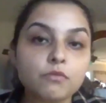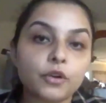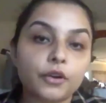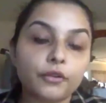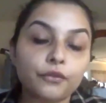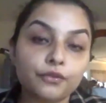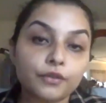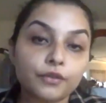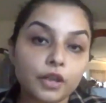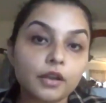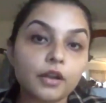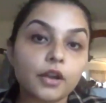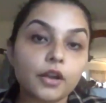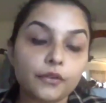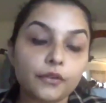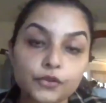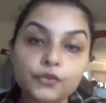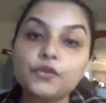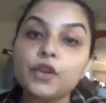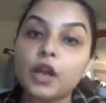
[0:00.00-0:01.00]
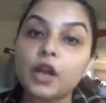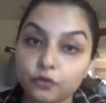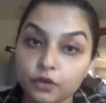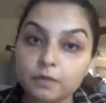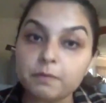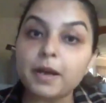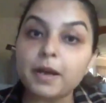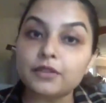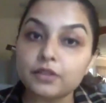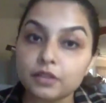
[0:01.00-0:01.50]
or if you've not read
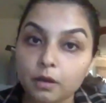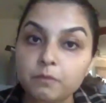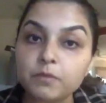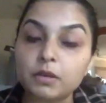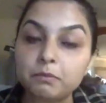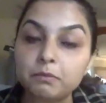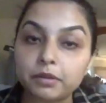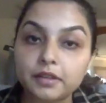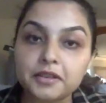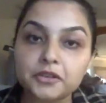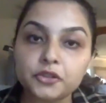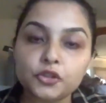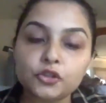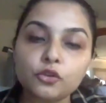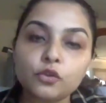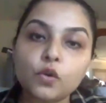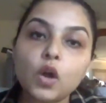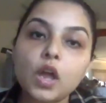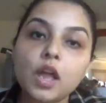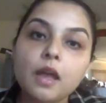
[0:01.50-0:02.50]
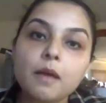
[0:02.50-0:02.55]
about Scrum, then please do.